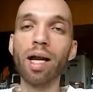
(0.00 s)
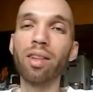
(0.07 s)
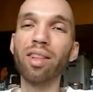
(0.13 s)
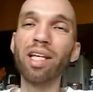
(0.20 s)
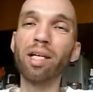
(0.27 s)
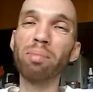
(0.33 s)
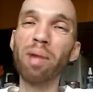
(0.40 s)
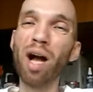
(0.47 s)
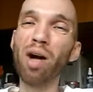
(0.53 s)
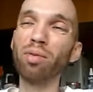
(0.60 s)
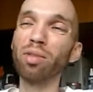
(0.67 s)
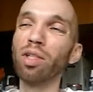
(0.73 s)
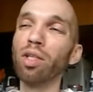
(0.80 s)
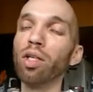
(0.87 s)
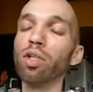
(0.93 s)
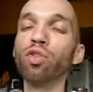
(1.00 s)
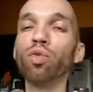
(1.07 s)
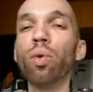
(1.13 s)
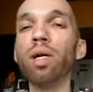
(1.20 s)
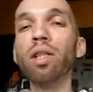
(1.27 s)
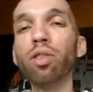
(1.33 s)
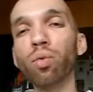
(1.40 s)
I think about
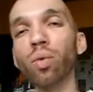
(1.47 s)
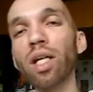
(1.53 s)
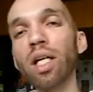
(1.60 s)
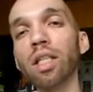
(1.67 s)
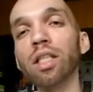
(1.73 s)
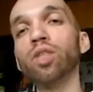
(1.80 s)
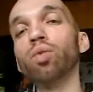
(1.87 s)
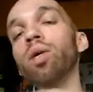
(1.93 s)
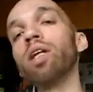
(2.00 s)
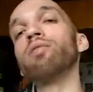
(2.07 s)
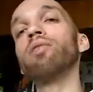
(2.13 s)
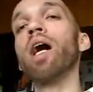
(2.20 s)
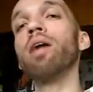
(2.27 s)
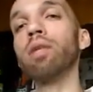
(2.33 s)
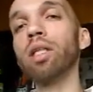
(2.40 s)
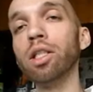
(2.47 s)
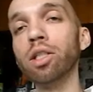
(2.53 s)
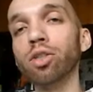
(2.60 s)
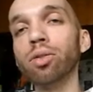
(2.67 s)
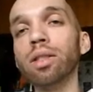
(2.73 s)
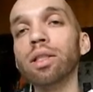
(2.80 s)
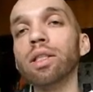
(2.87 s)
23 to 25
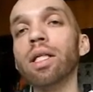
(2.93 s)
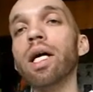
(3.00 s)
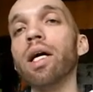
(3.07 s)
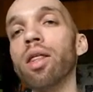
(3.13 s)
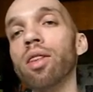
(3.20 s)
countries